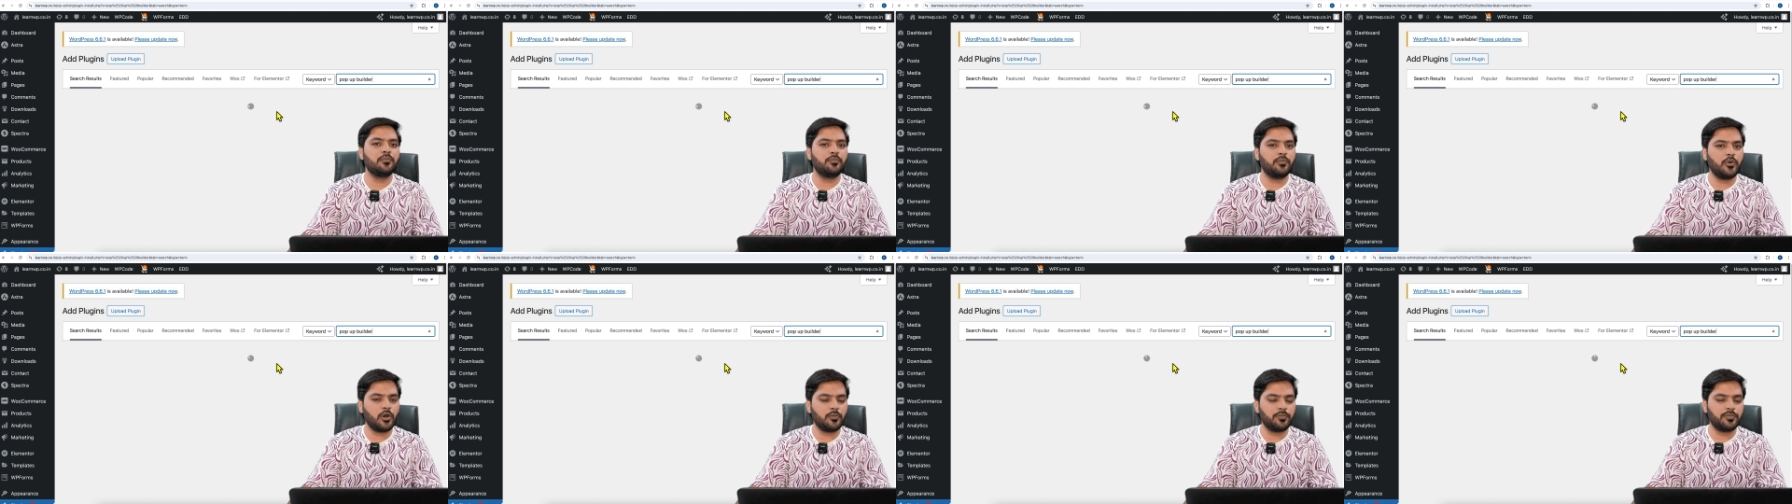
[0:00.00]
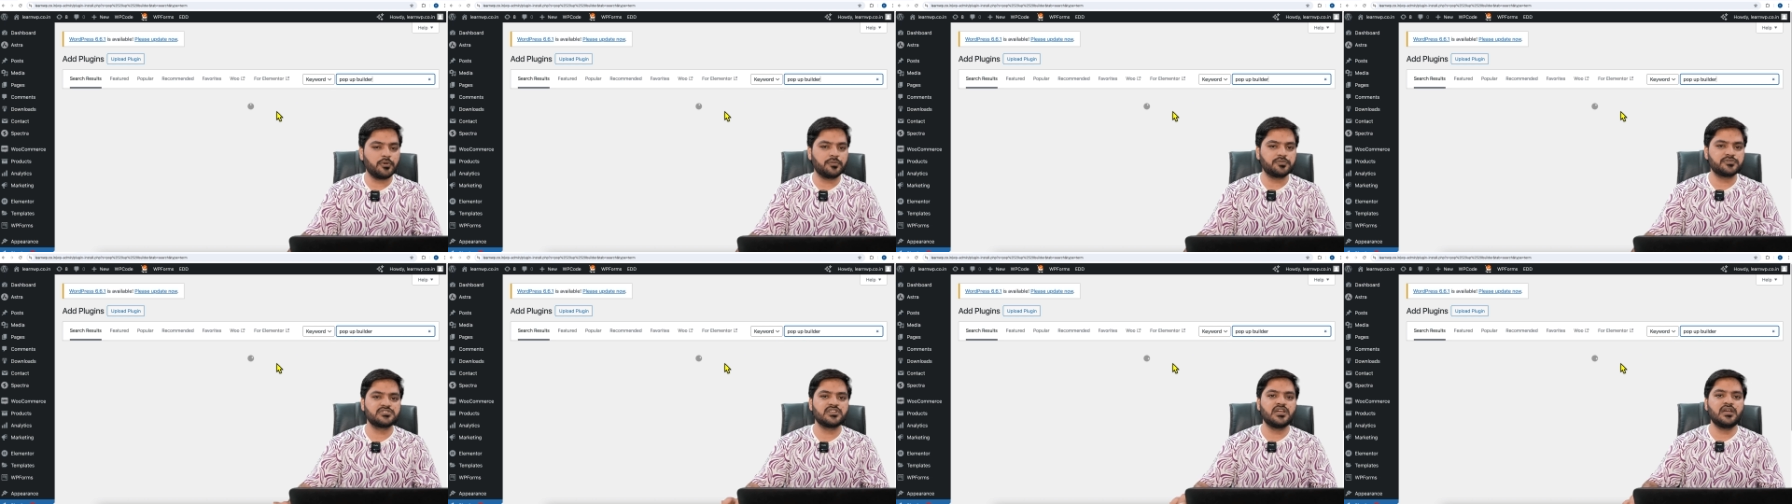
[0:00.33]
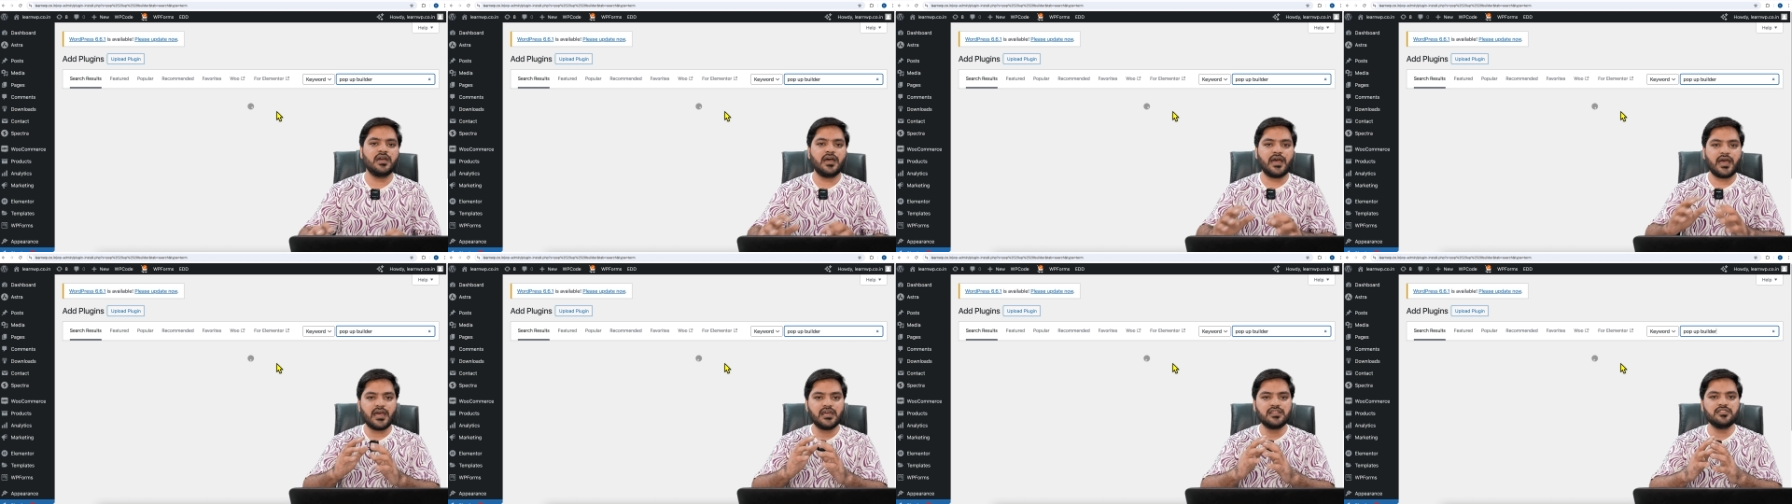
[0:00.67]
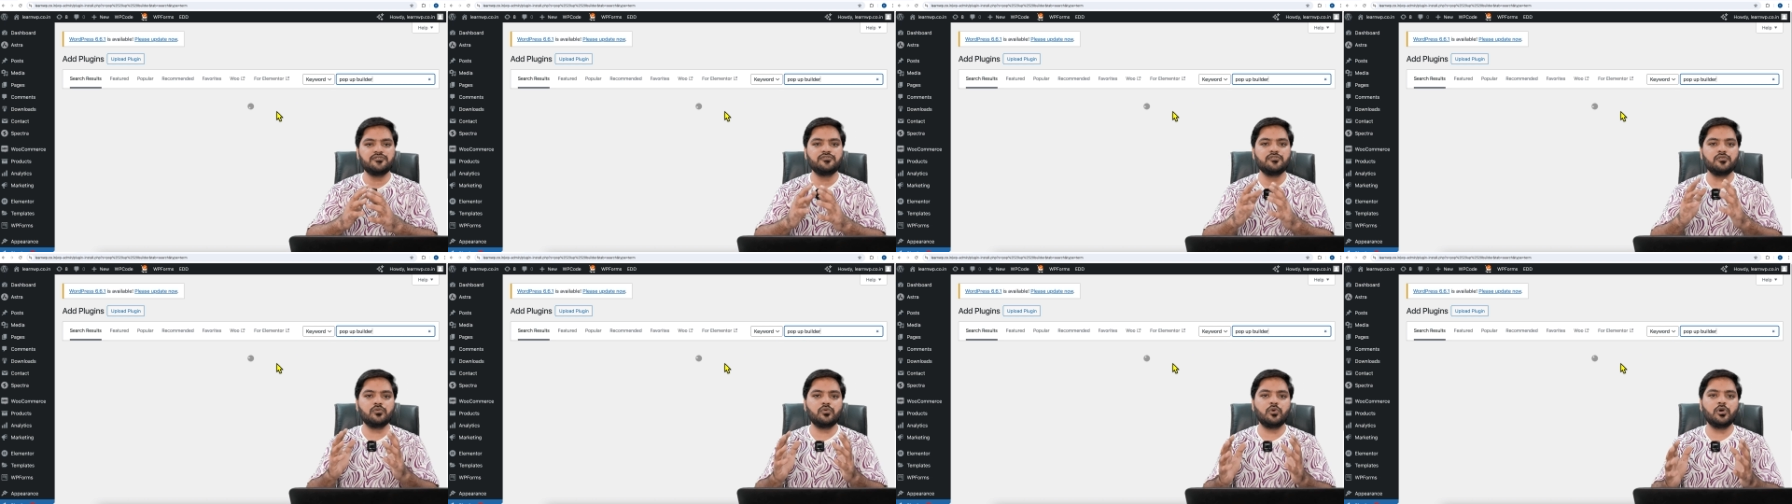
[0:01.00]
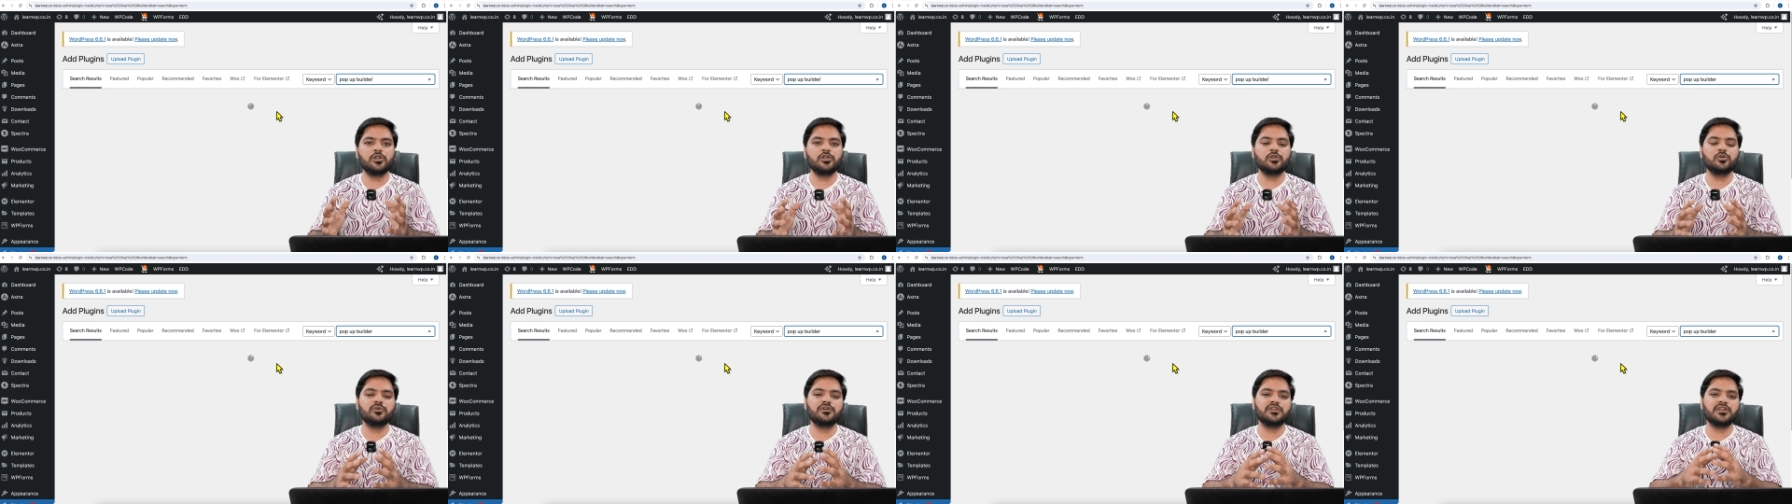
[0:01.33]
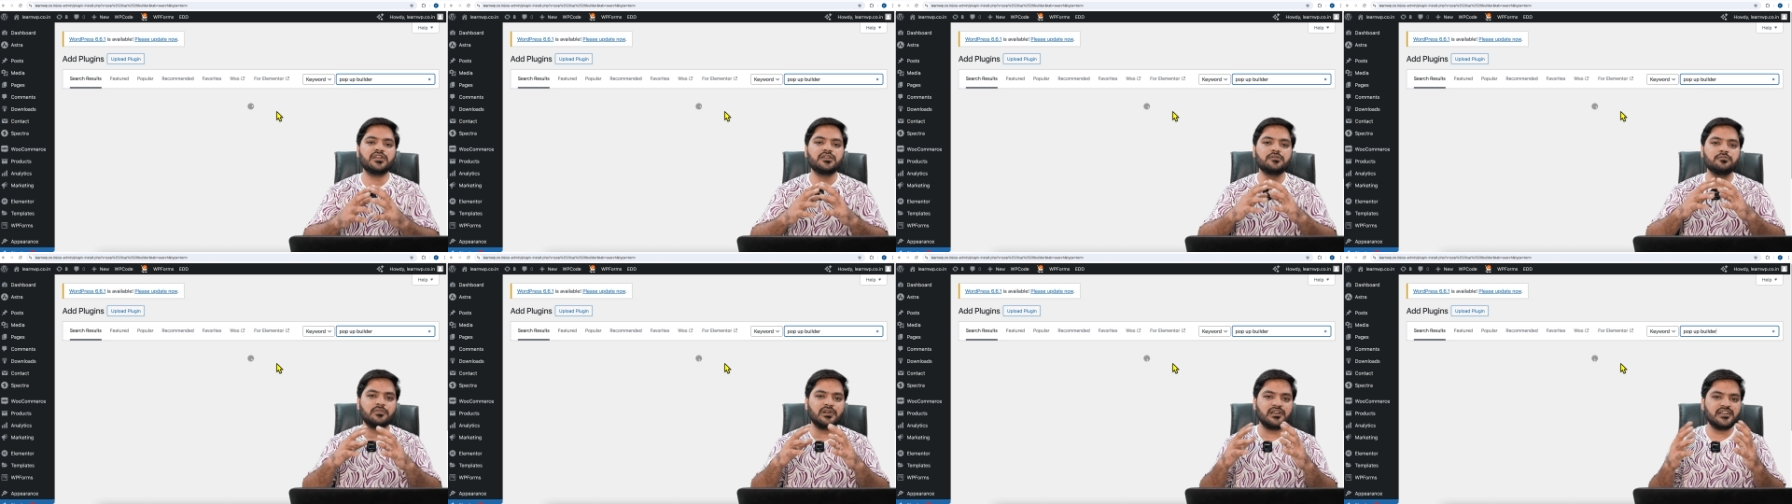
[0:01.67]
pop-ups. And if you want to
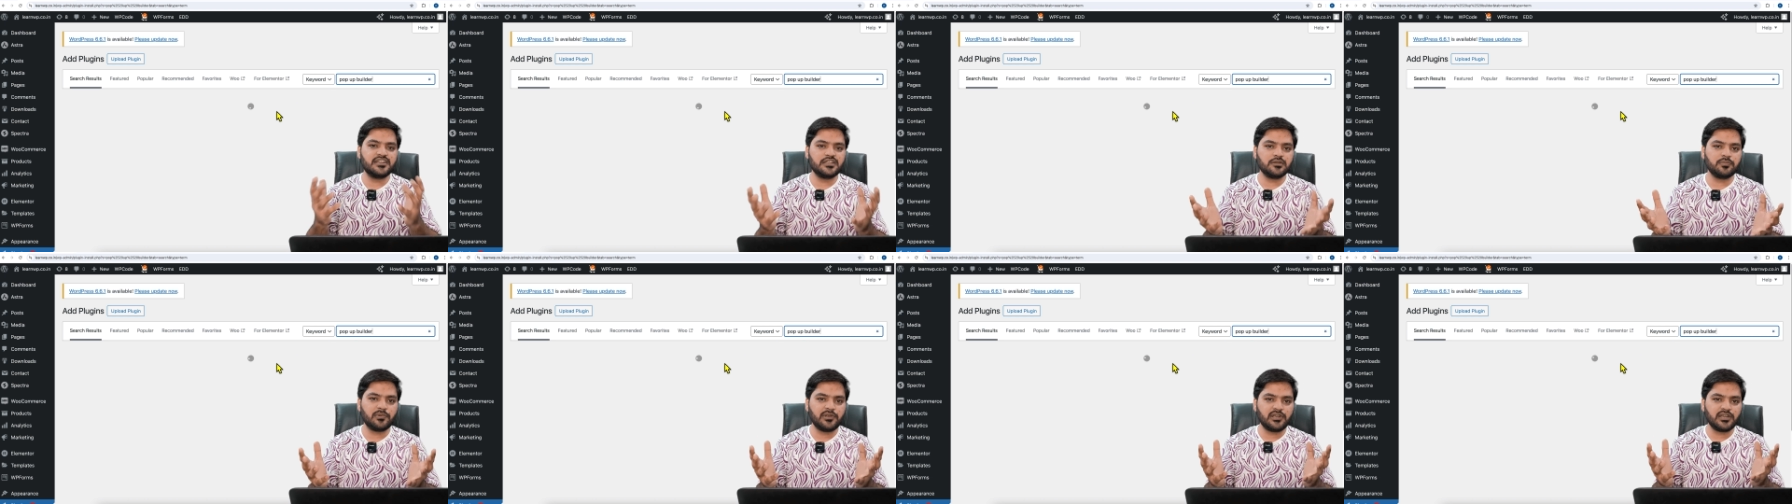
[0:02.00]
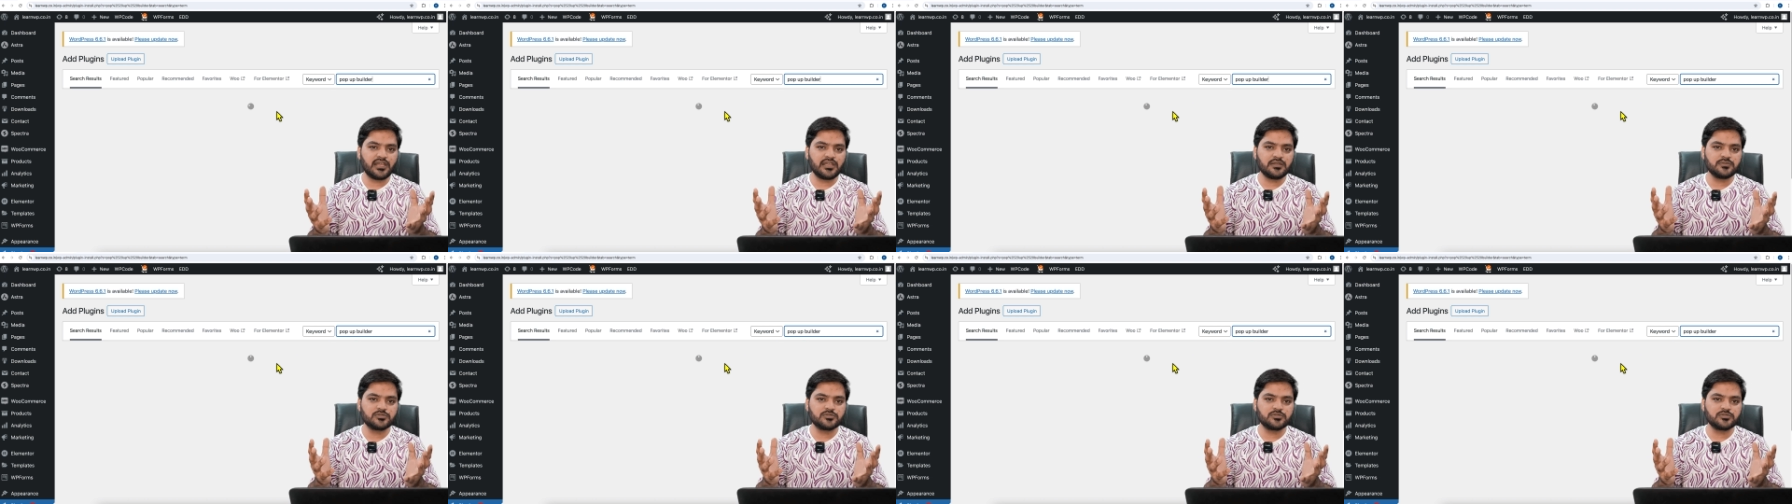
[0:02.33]
create multiple